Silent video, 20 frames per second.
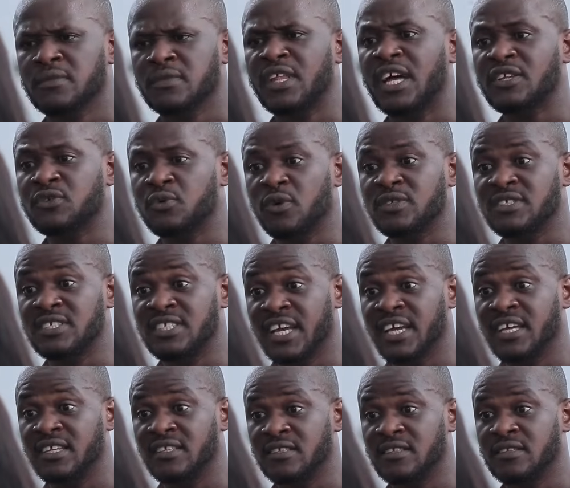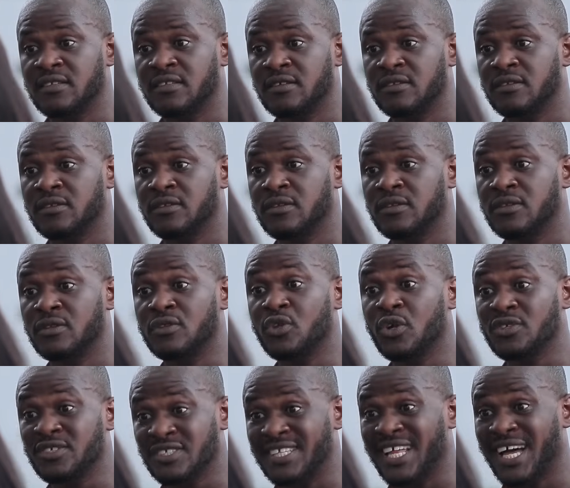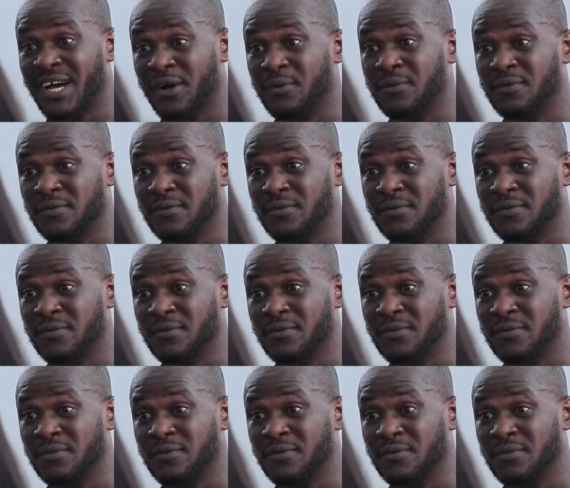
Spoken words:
That was then, not now.